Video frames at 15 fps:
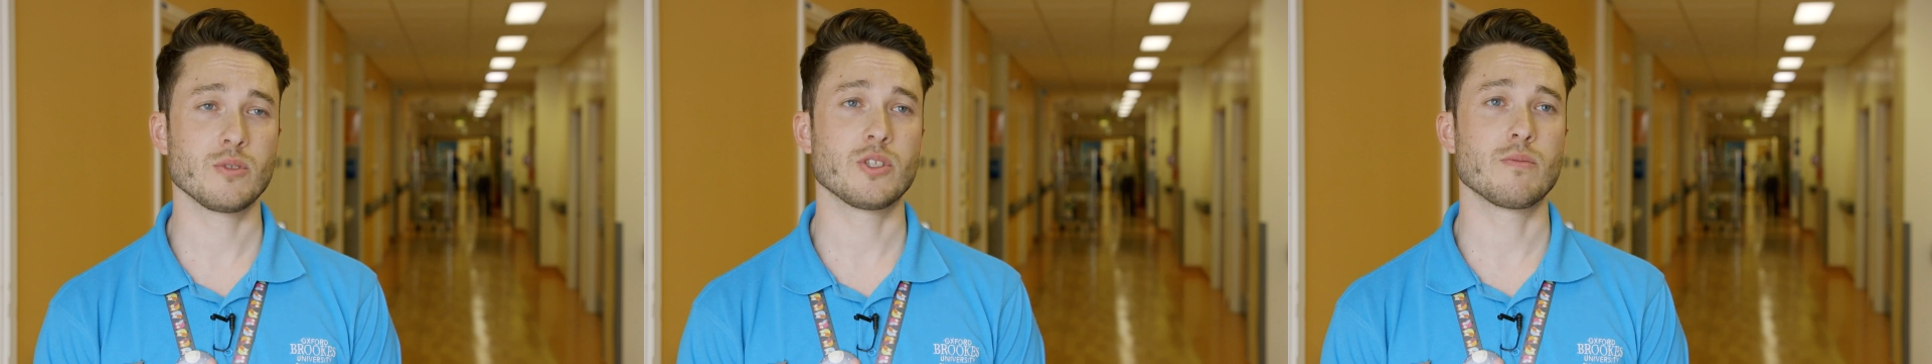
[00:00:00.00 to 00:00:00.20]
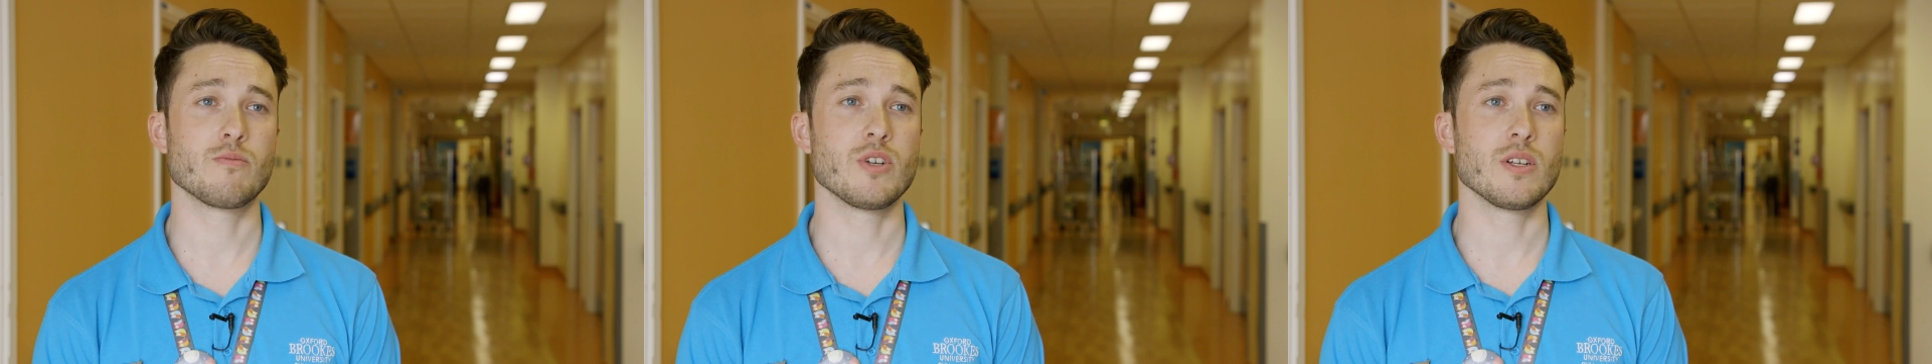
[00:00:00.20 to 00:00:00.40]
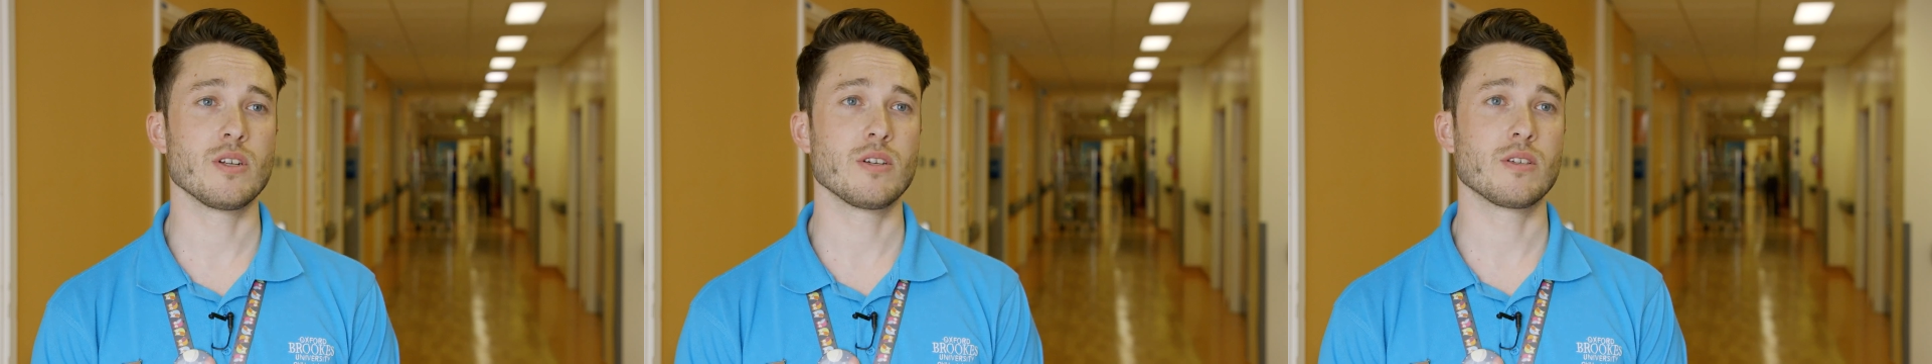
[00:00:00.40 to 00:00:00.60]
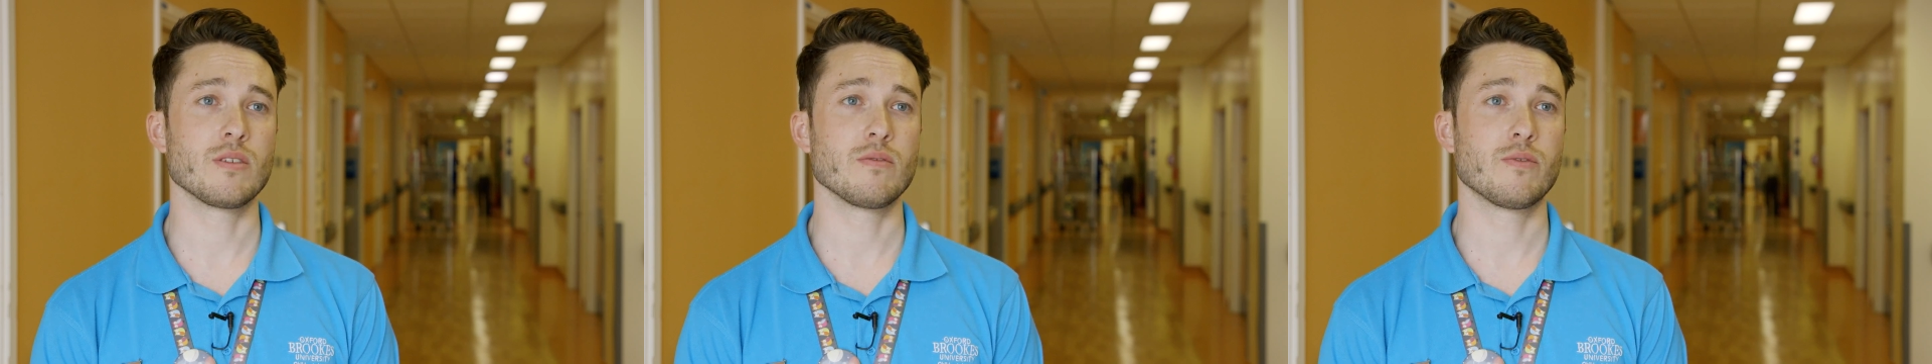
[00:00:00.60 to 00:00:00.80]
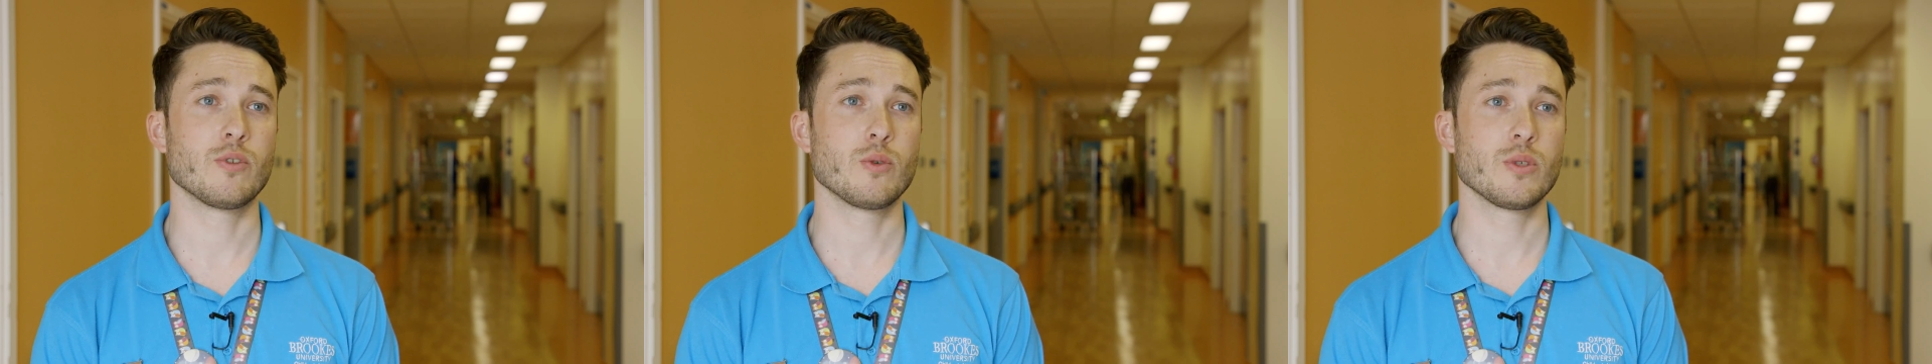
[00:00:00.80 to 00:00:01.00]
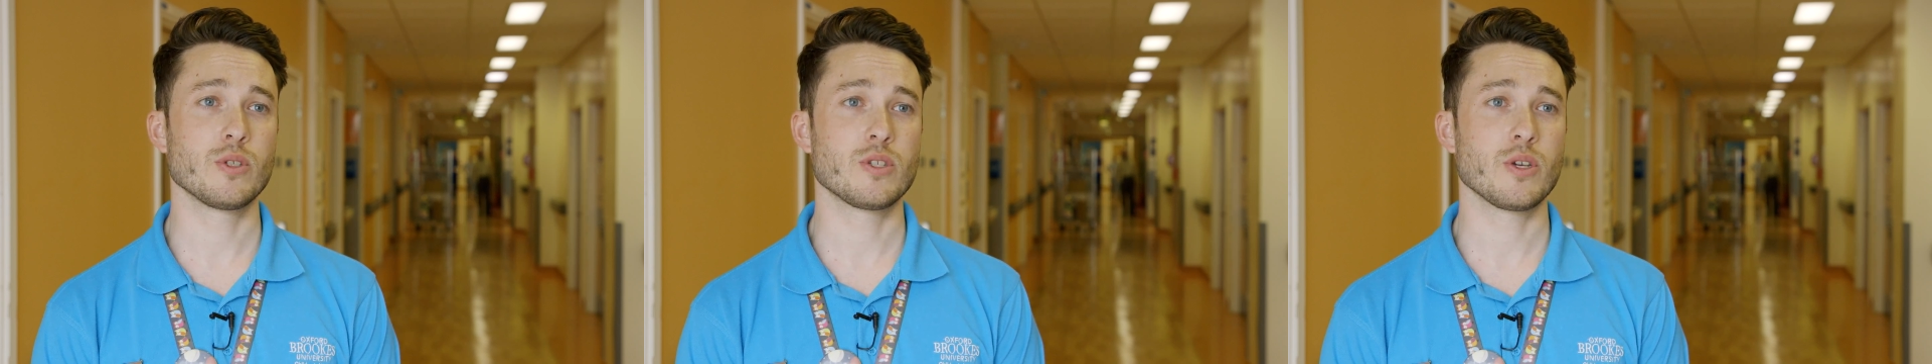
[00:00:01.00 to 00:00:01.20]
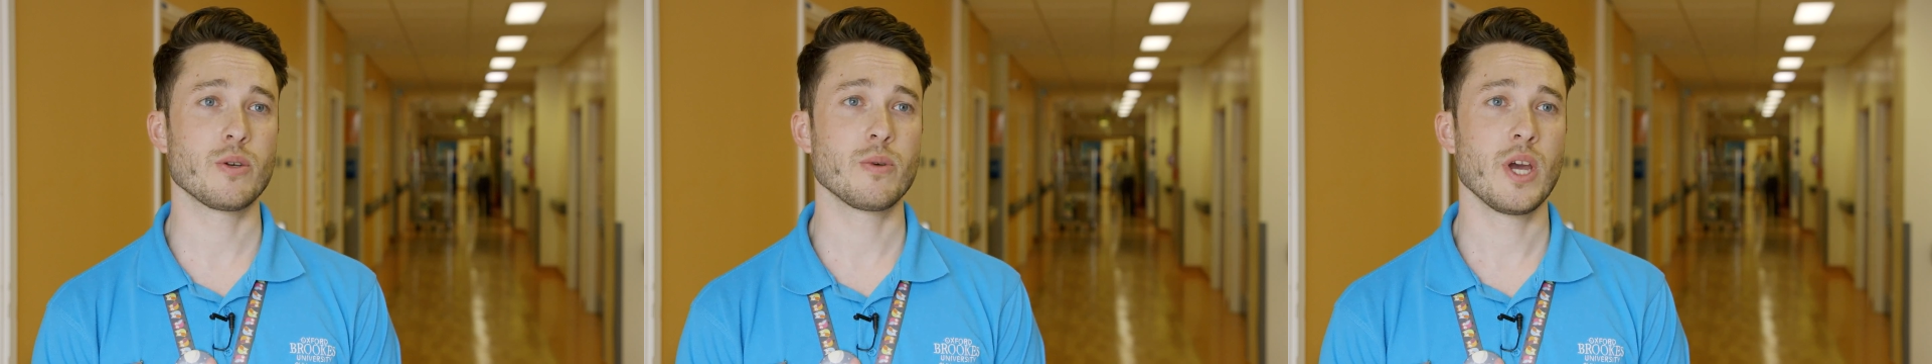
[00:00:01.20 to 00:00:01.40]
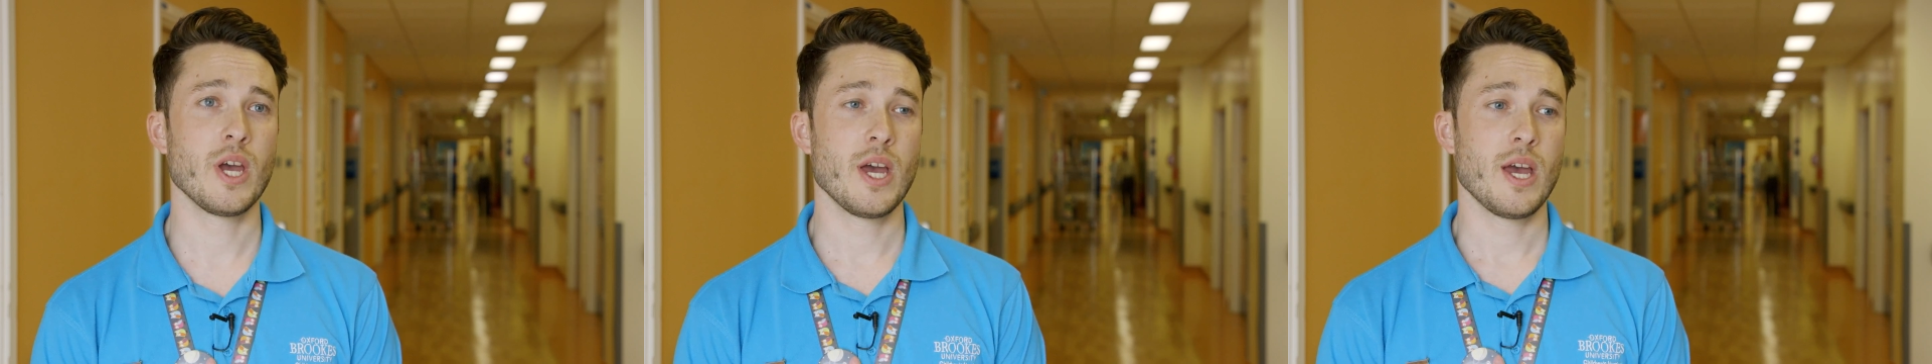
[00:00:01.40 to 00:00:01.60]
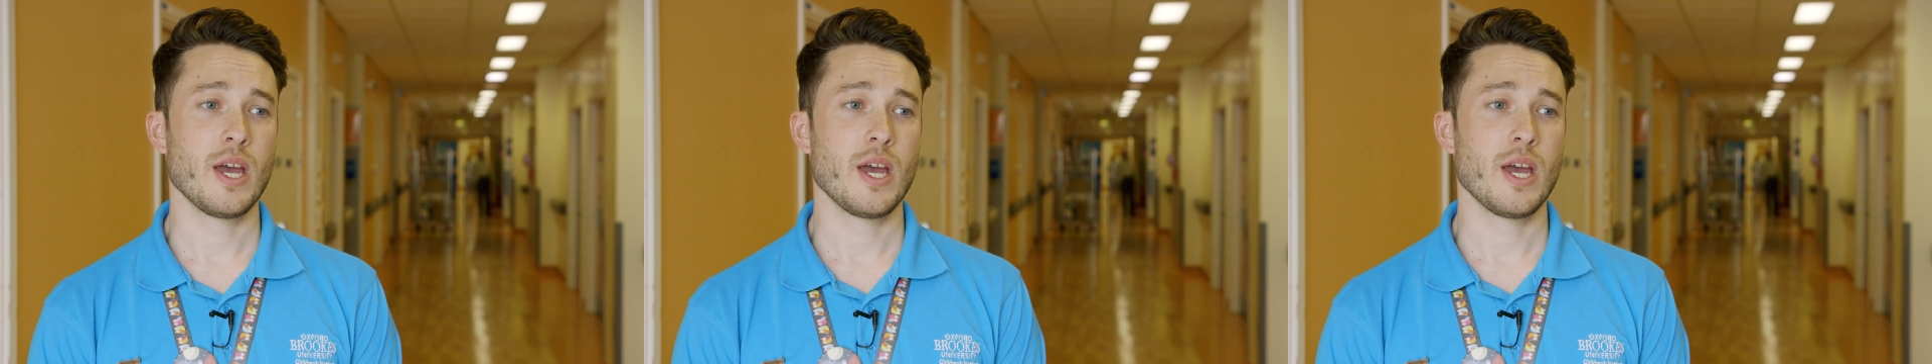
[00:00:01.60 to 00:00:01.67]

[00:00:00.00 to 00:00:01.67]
which I'm really looking forward to.